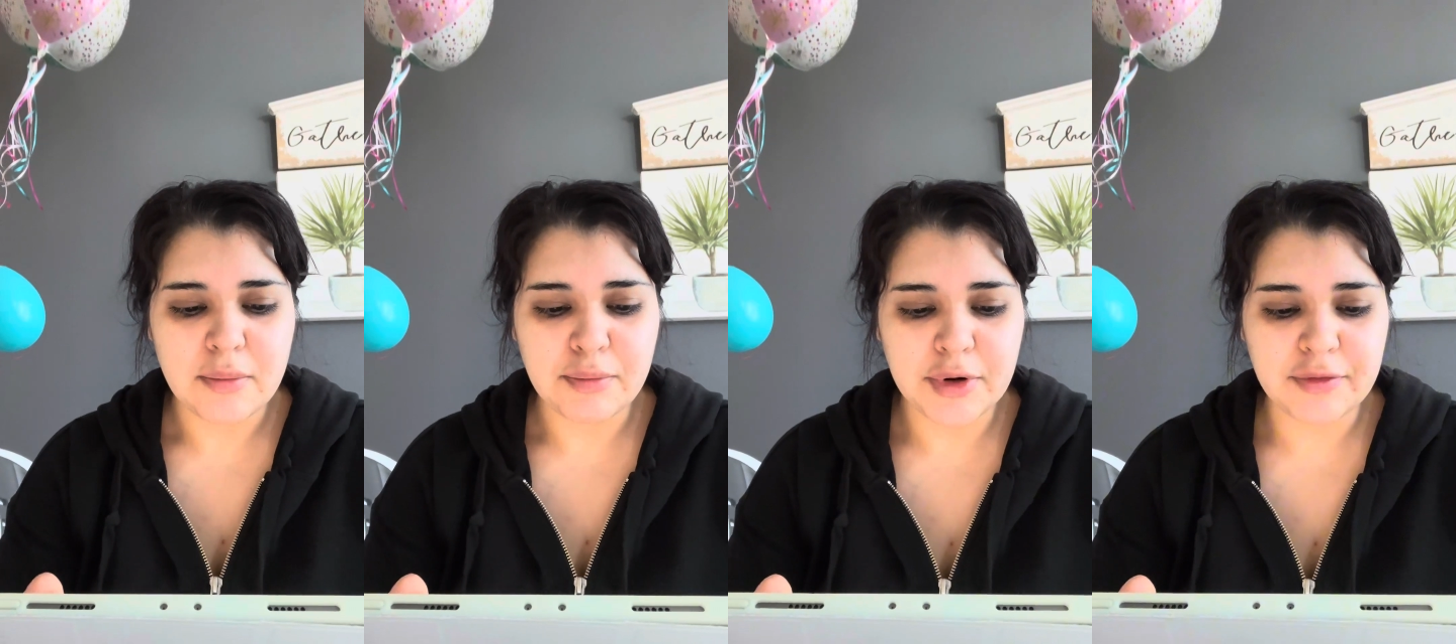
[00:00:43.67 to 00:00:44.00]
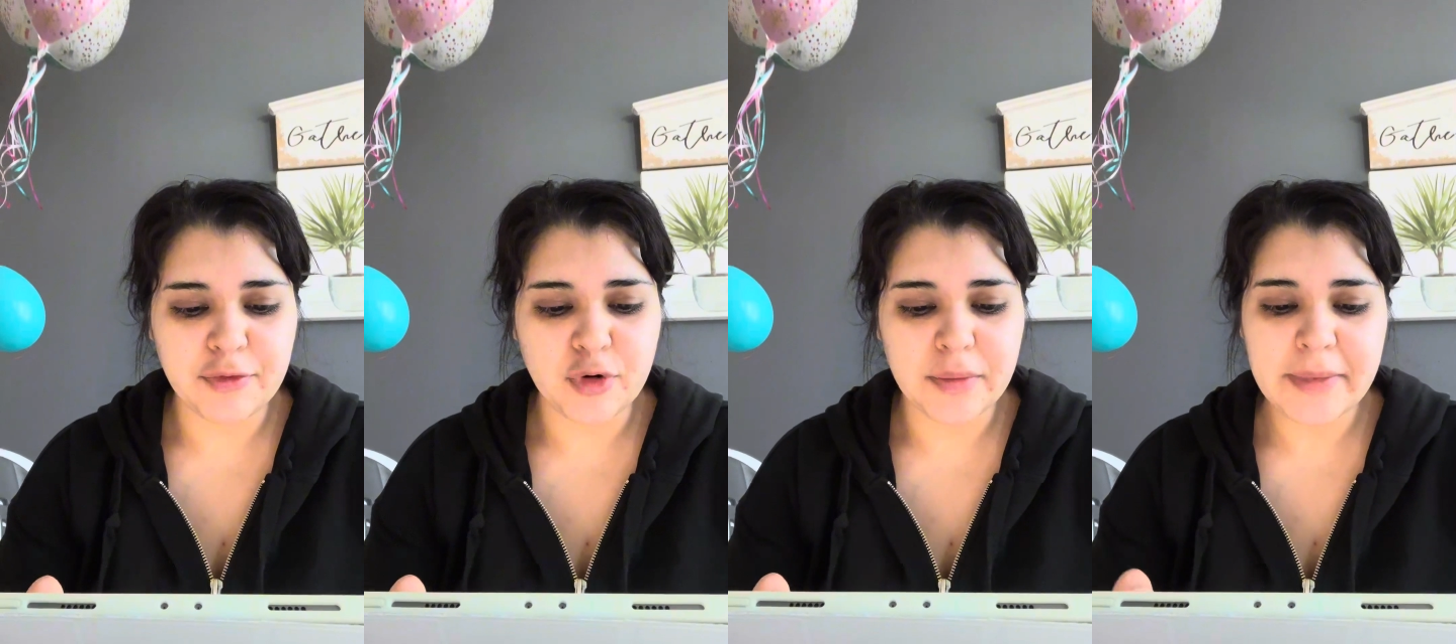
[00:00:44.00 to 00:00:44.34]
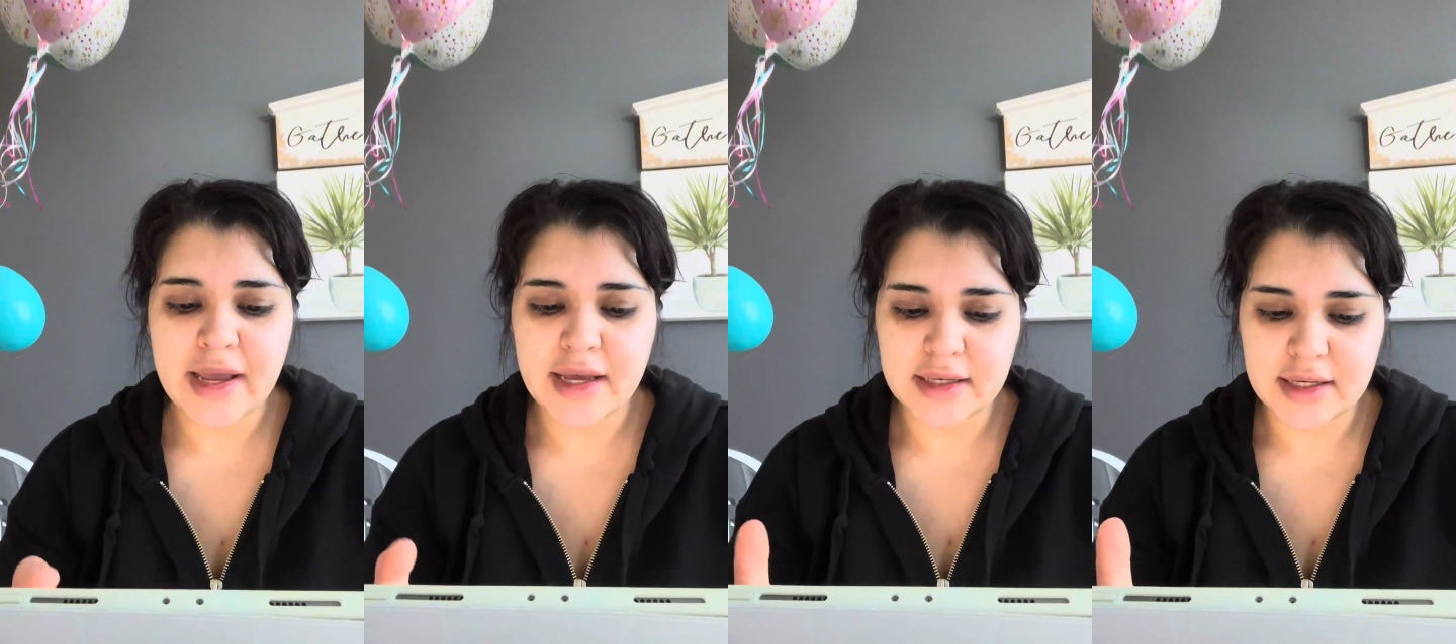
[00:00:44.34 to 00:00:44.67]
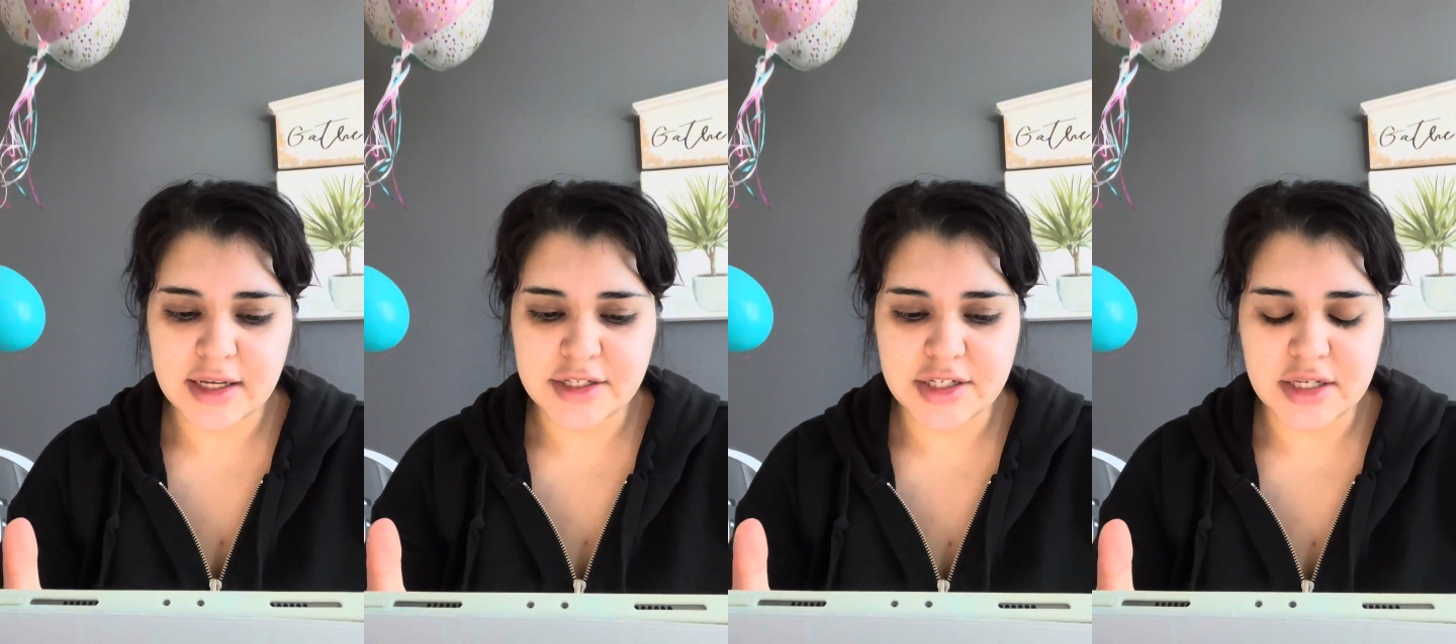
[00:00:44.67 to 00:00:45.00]
perform hand
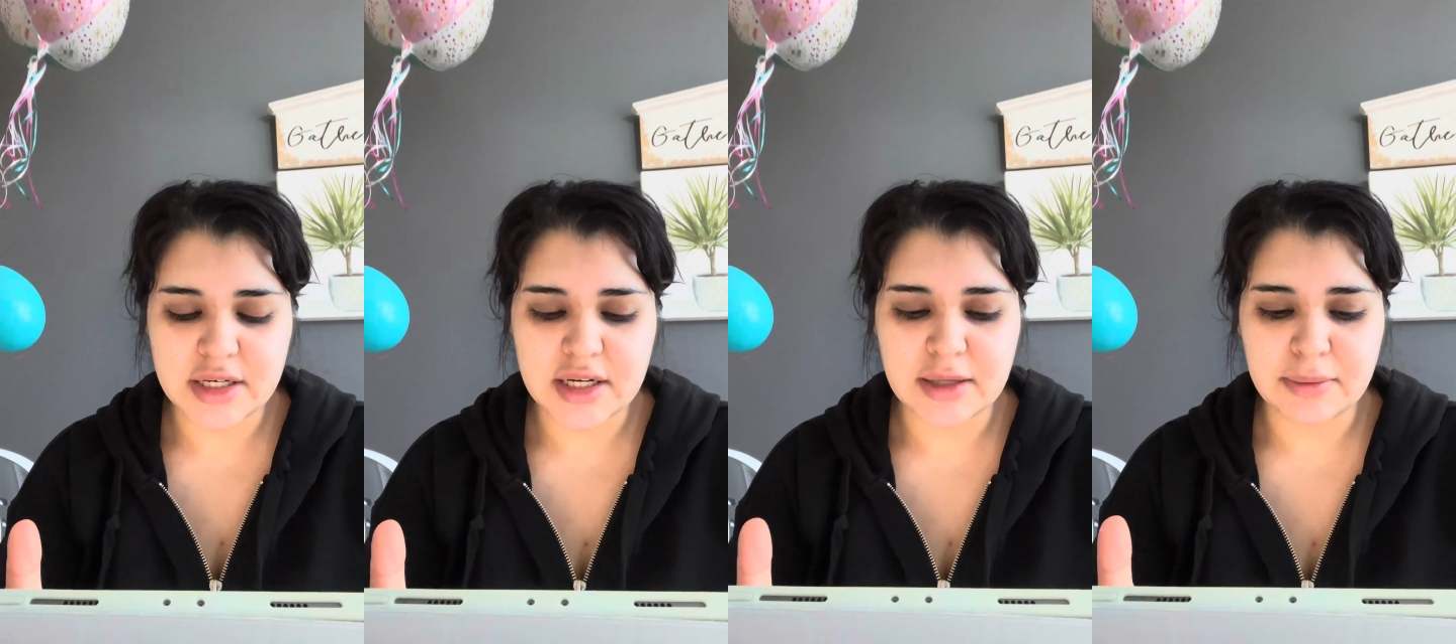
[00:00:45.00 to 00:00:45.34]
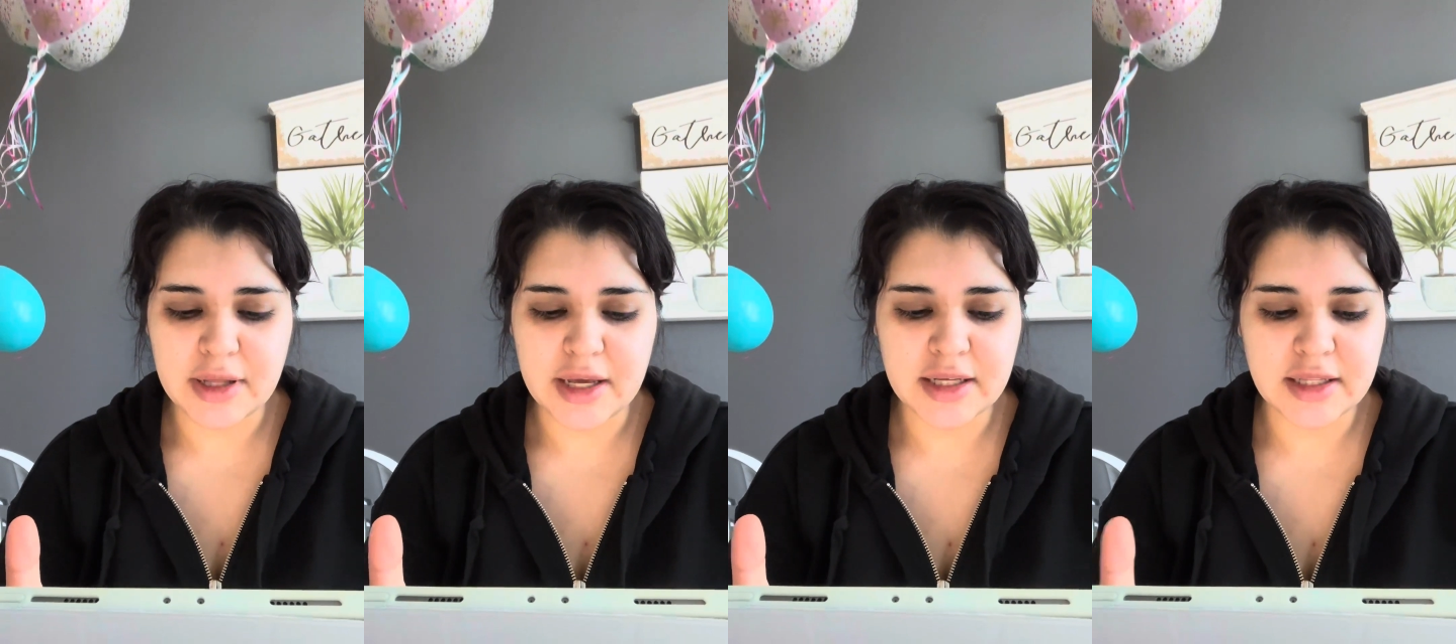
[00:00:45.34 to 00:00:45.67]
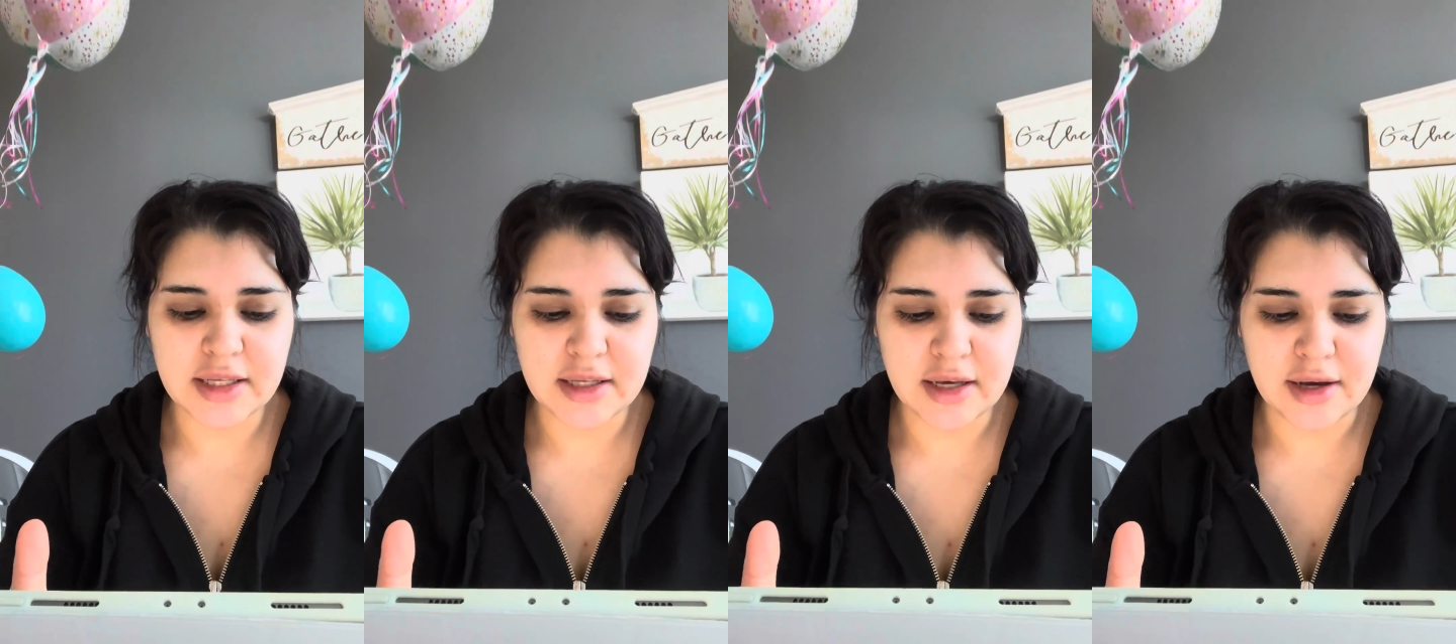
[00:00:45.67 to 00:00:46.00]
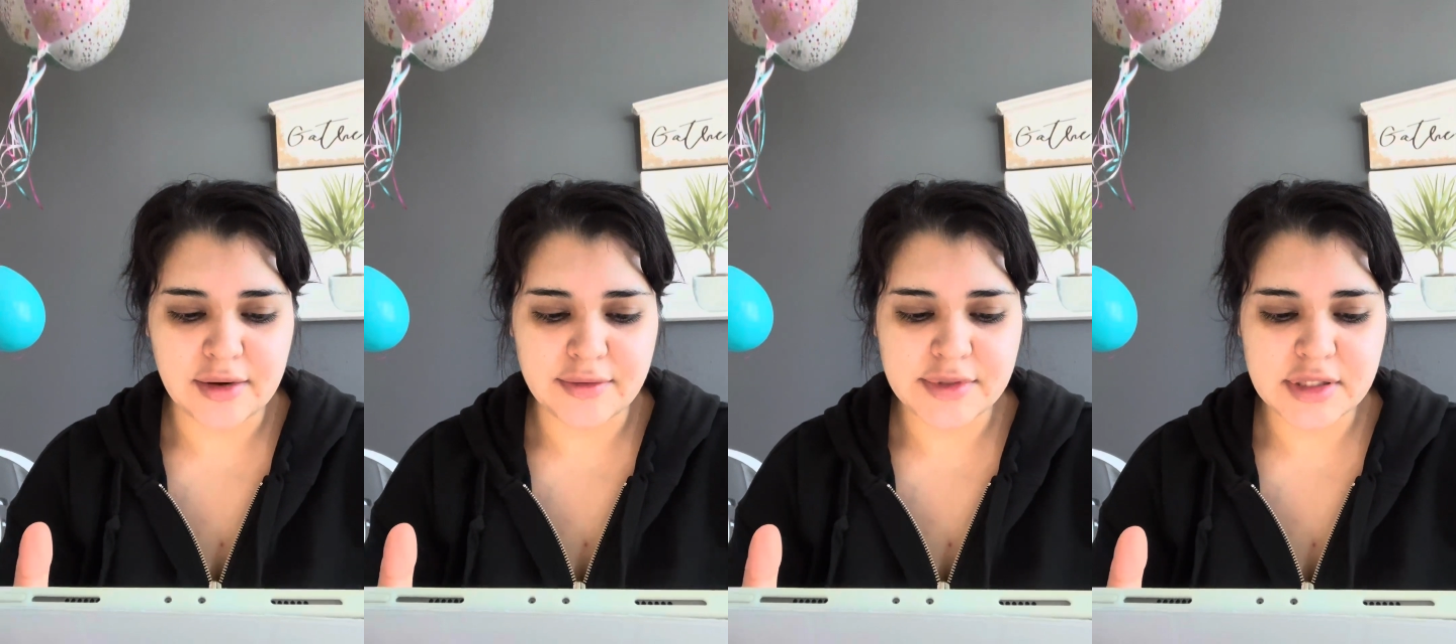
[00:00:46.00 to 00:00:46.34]
hygiene and apply clean
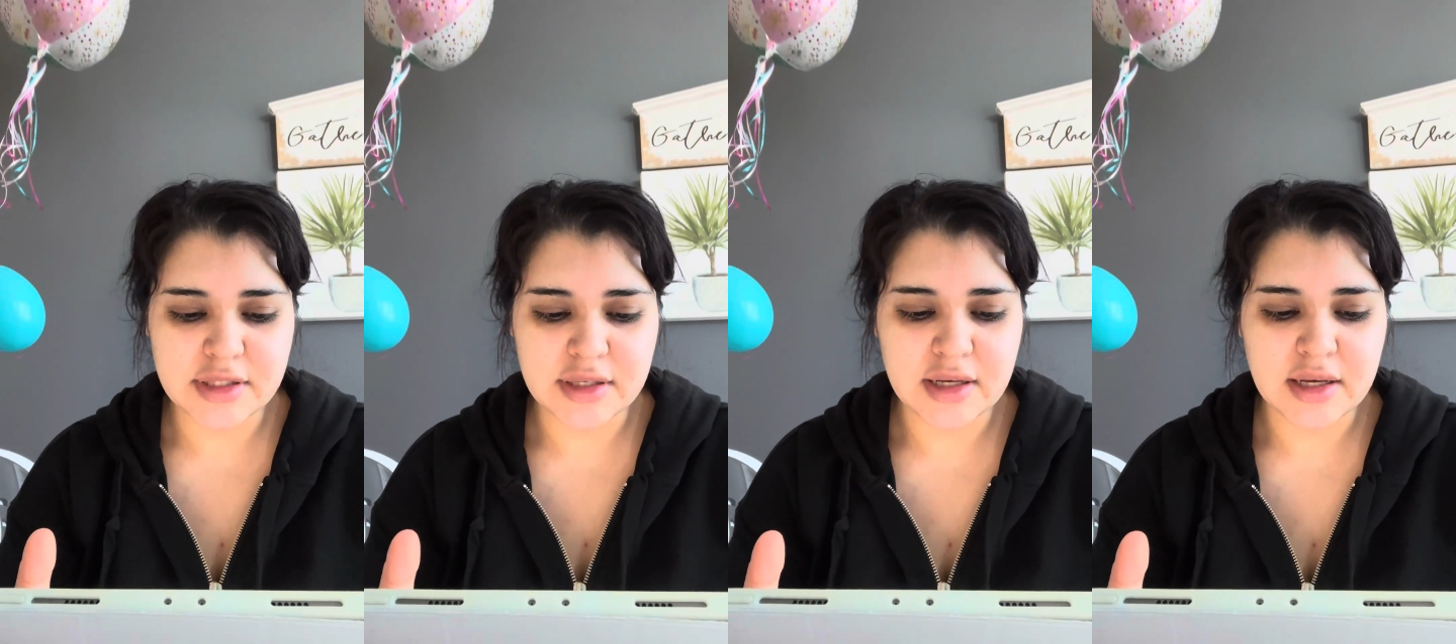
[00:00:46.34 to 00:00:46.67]
gloves,